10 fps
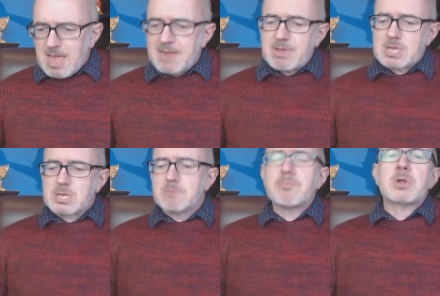Anyway,
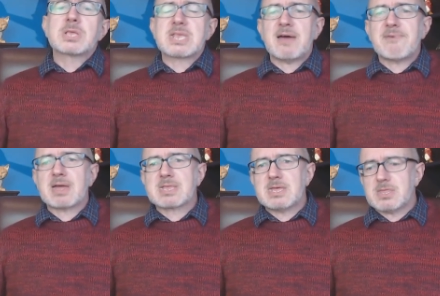some bodies have
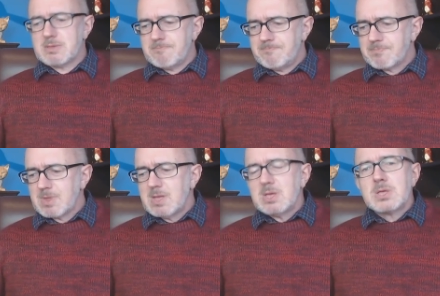eggs in them,
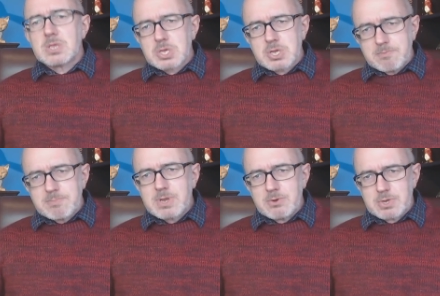some
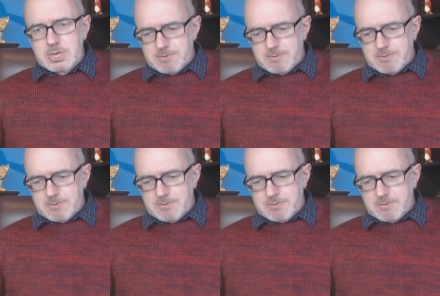don't.